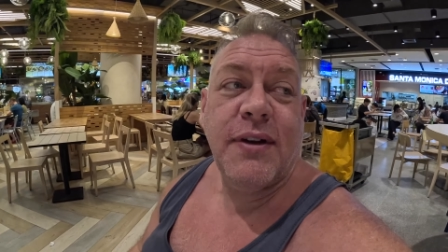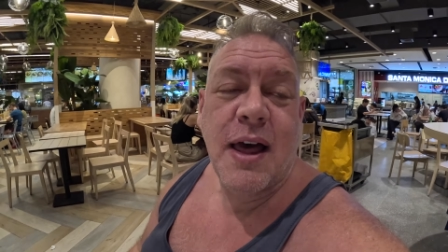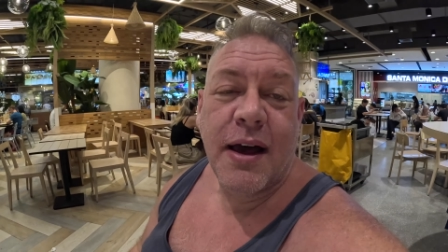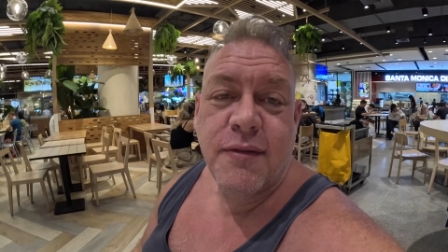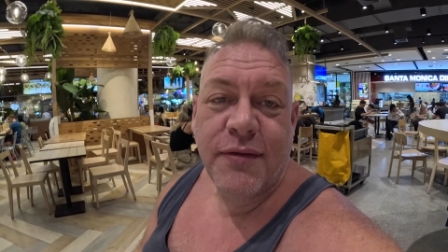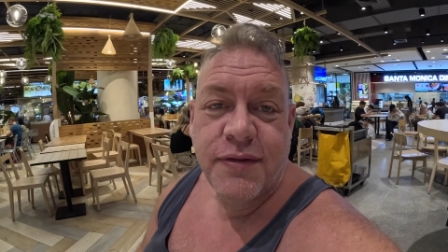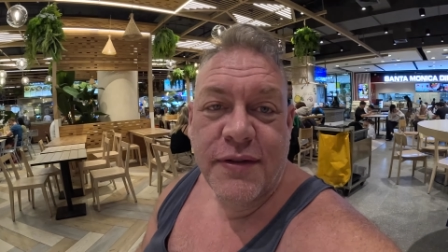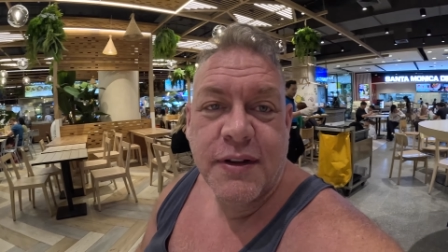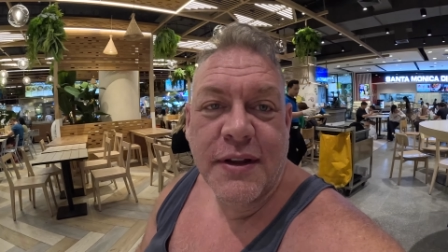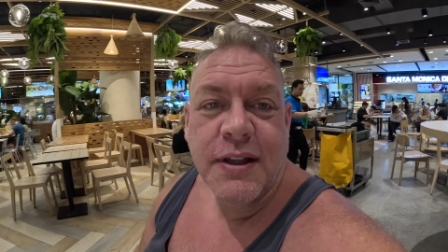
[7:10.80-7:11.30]

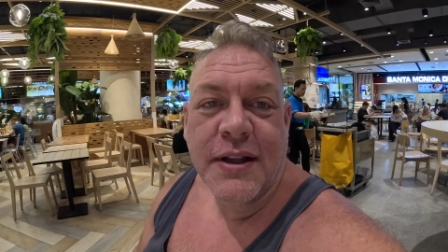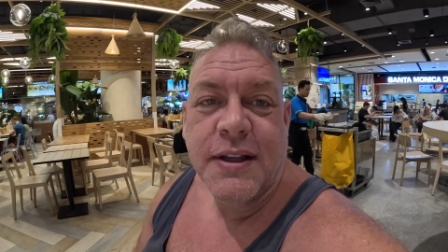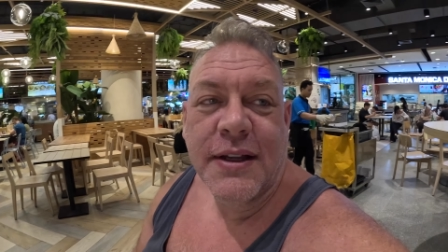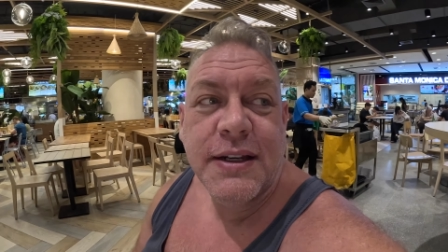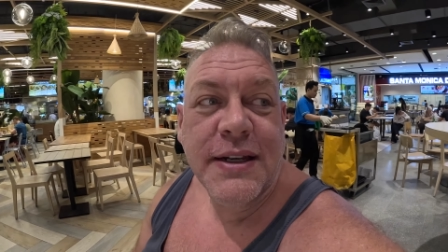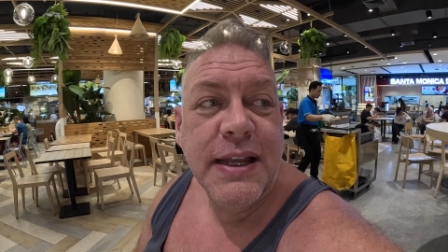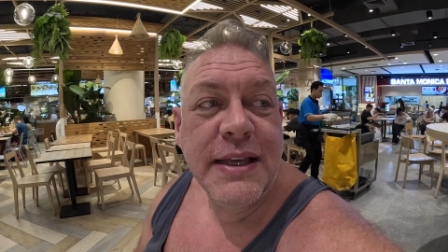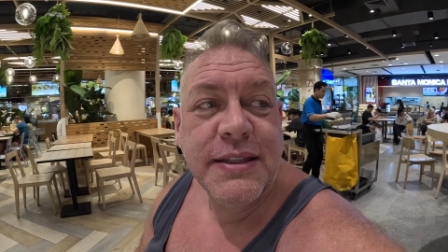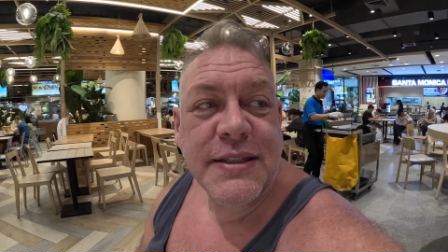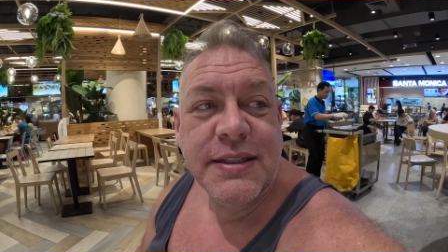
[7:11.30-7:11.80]

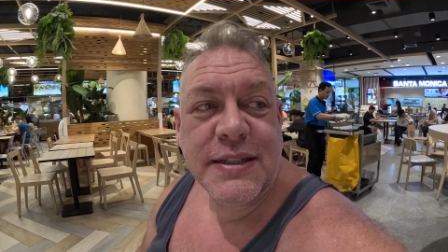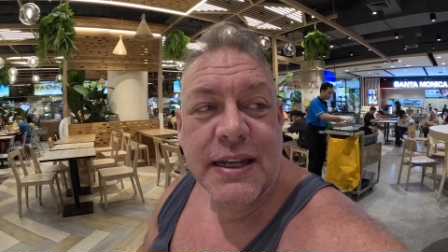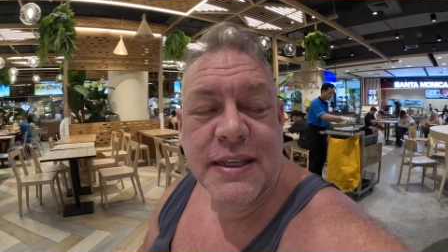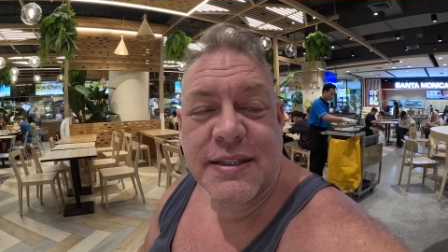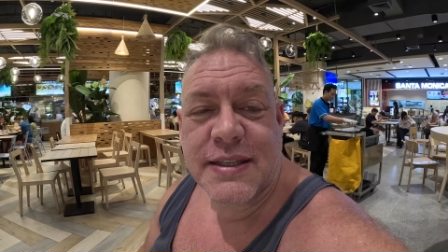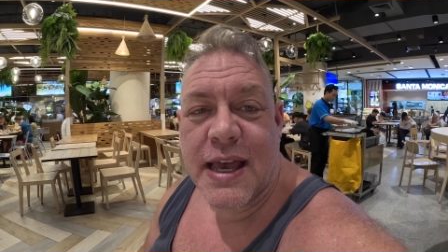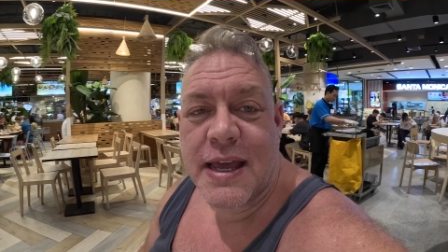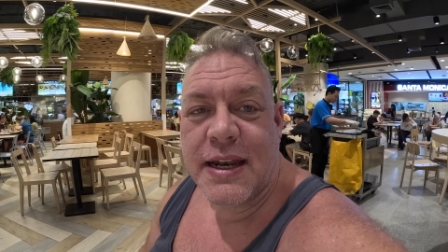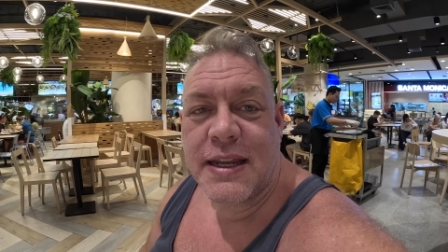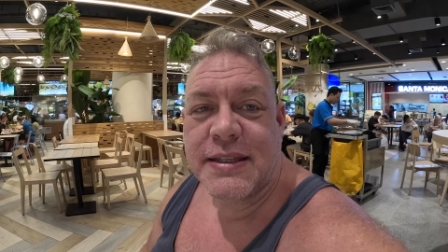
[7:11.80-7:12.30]
love, let's
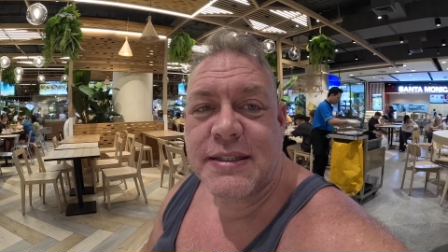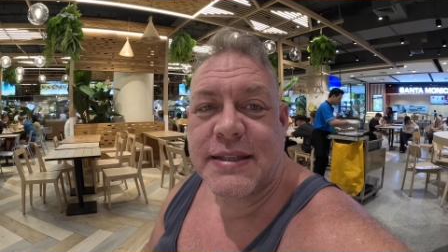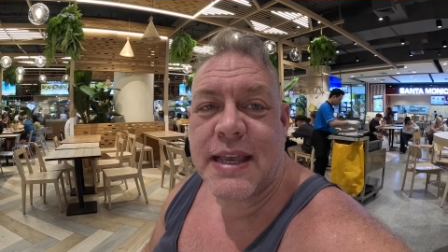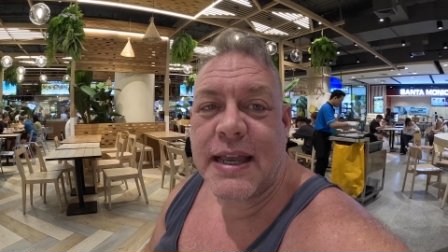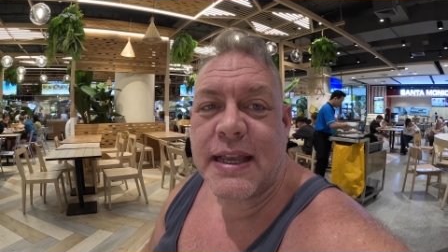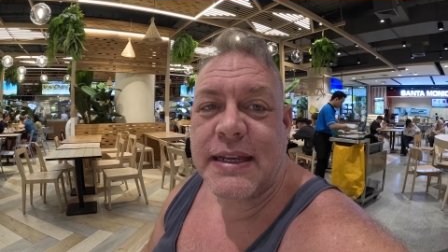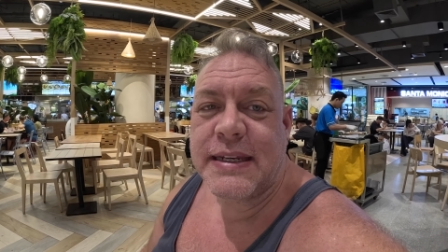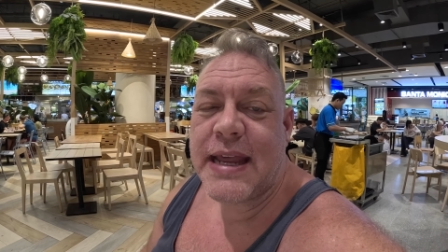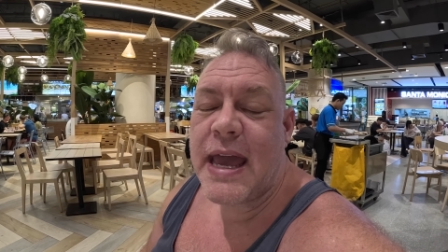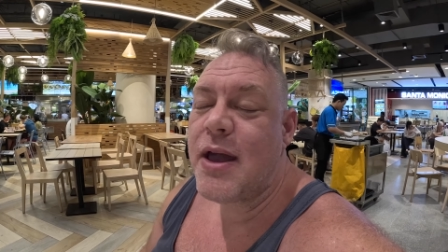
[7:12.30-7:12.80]
let's let's
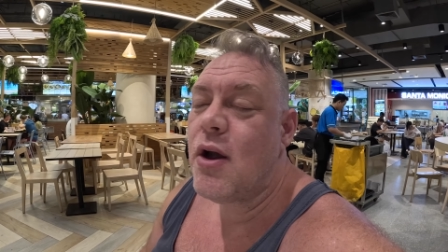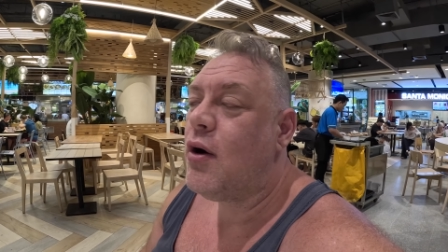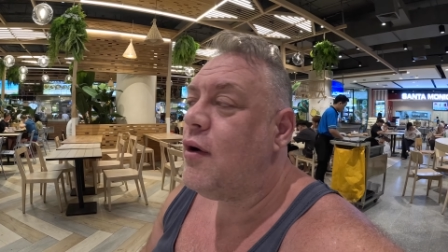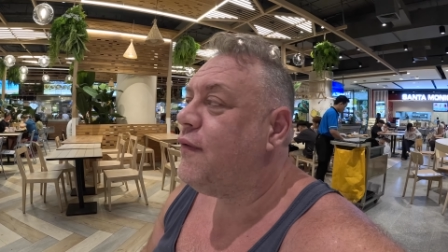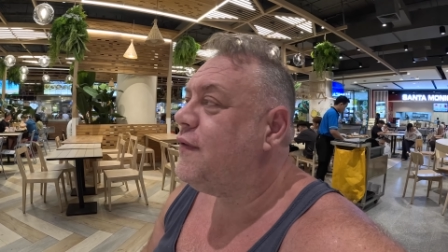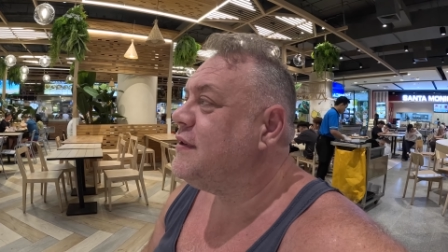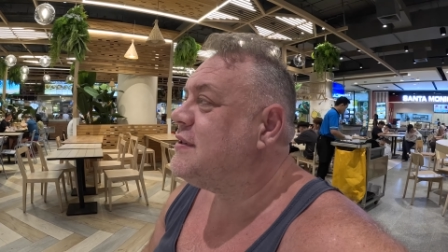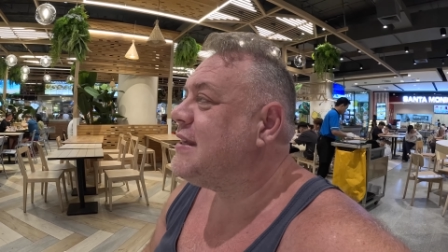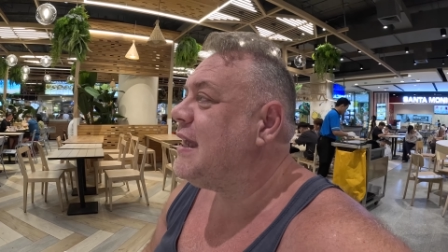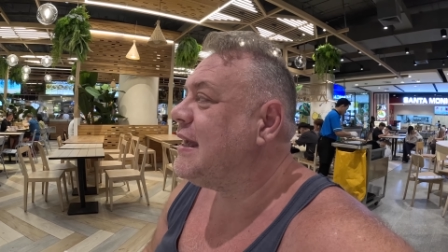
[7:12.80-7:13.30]
take a day
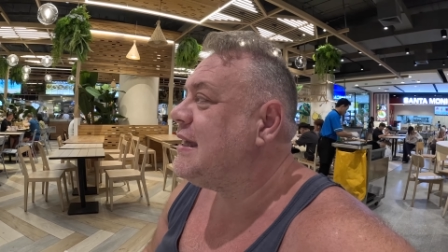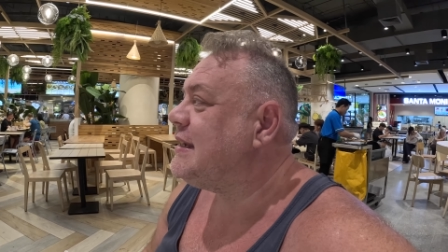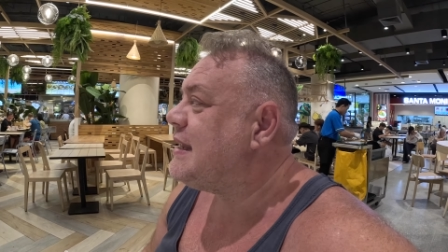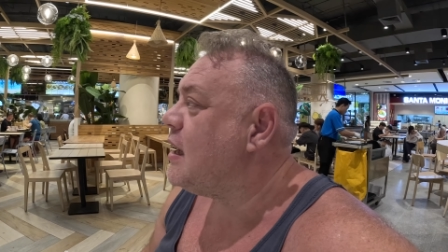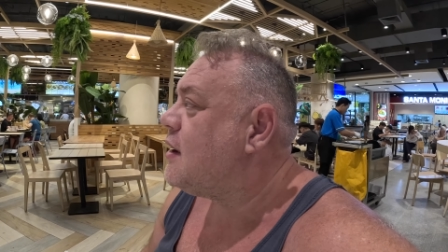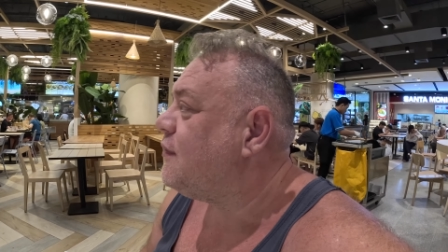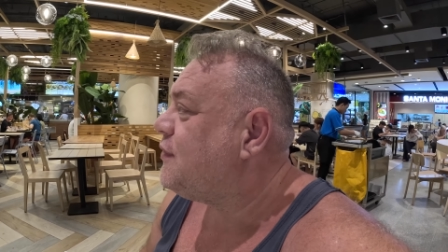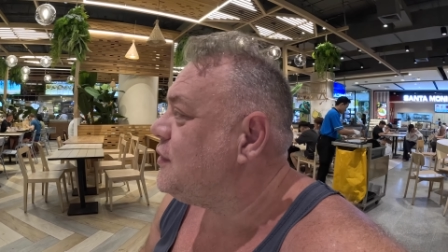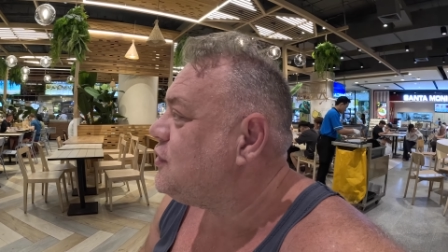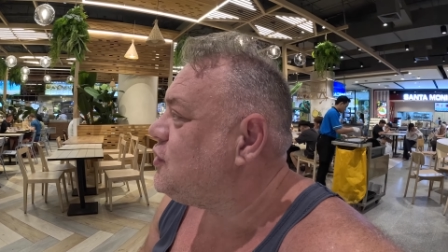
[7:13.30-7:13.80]
off, let's take a day
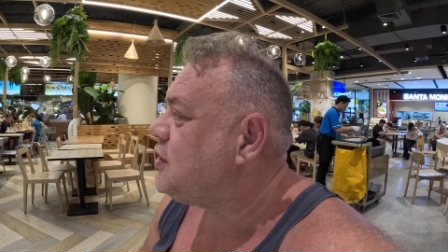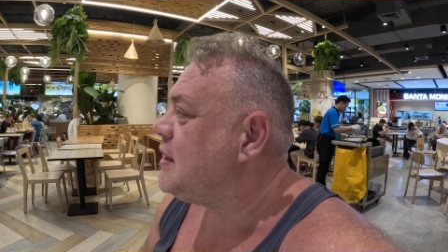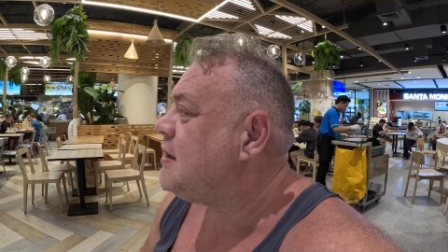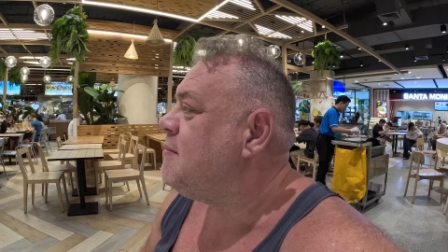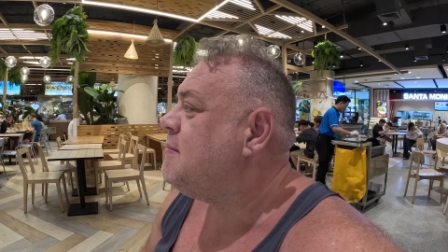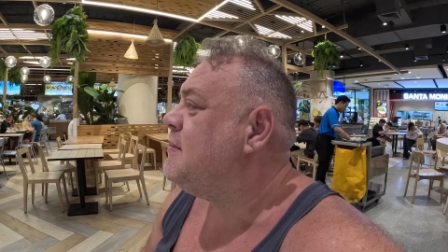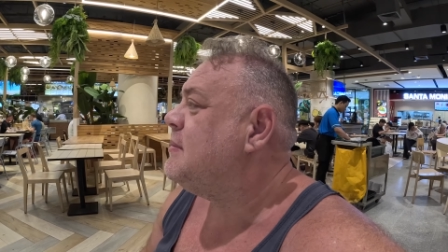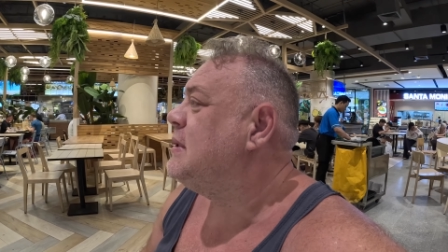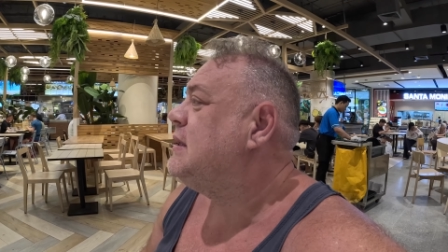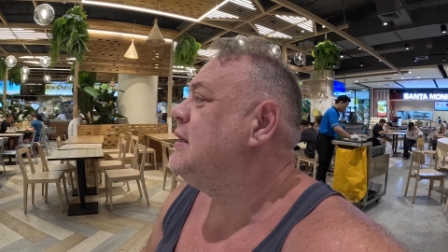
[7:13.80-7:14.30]
off the gym,